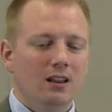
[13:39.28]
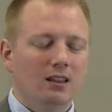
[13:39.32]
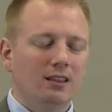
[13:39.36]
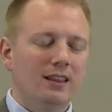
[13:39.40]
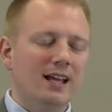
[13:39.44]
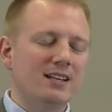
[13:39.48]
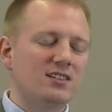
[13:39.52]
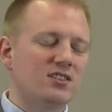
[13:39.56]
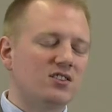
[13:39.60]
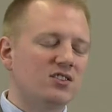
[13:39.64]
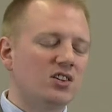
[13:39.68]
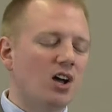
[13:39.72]

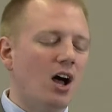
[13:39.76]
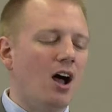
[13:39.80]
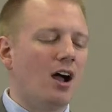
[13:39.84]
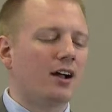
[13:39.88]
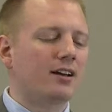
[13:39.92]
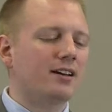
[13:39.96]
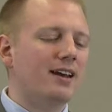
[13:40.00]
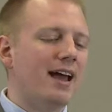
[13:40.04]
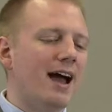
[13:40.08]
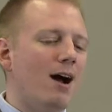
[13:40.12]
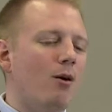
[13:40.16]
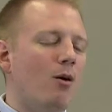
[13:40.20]
Let's
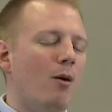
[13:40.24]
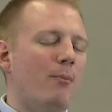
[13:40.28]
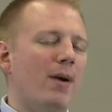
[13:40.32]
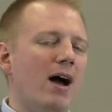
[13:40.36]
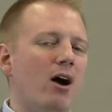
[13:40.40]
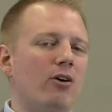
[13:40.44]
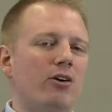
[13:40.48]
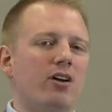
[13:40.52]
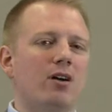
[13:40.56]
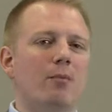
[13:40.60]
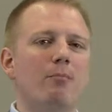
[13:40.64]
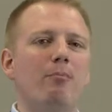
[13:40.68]
talk now
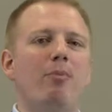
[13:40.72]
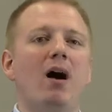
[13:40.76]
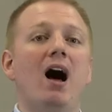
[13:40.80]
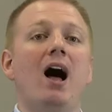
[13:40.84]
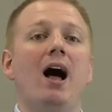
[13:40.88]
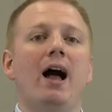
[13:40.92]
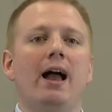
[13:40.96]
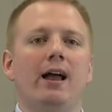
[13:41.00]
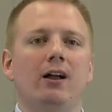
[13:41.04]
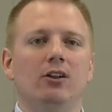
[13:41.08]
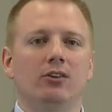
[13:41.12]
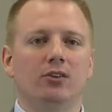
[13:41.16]
about
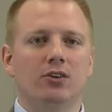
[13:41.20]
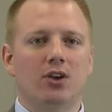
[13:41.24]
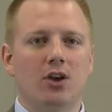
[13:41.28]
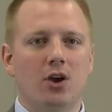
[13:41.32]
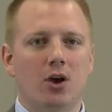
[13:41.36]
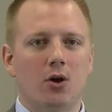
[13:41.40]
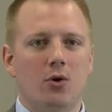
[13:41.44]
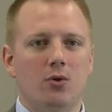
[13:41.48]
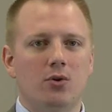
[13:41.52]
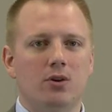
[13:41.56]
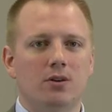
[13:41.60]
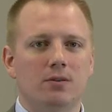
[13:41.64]
compiled
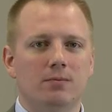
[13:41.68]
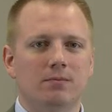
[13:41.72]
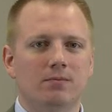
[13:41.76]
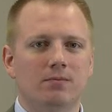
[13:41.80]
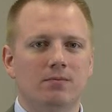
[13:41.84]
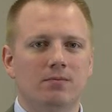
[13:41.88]
code.